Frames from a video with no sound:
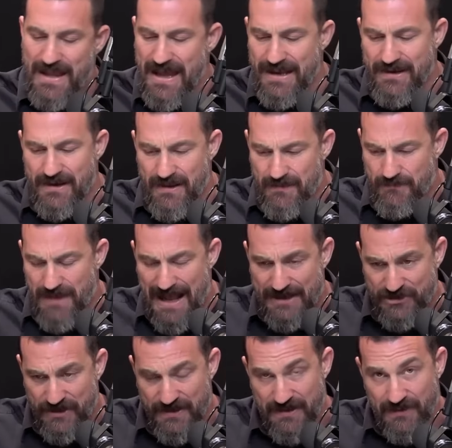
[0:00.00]
and
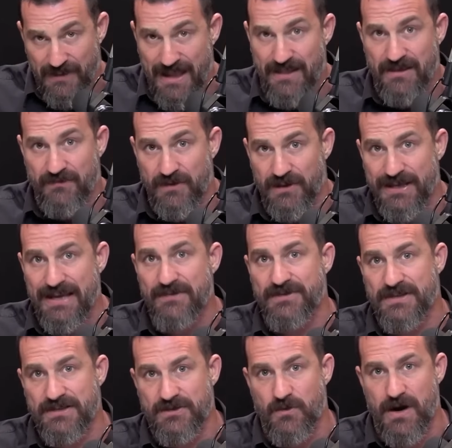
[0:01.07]
actually the length of the
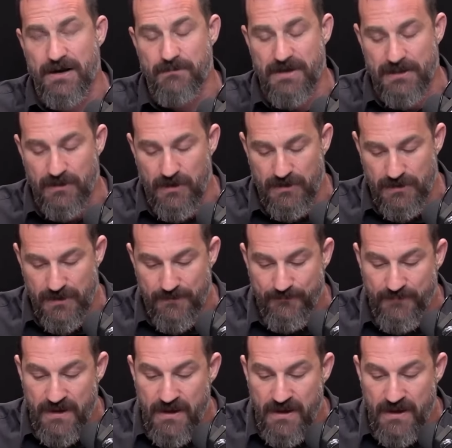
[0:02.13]
leaves is quite a bit longer.